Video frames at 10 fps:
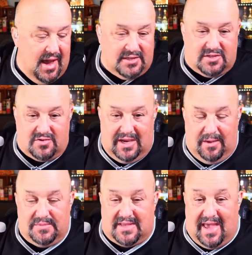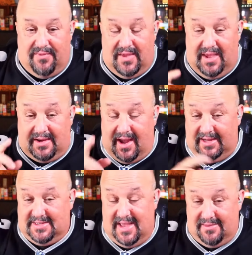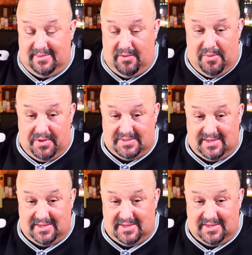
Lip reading: streams and the content that we put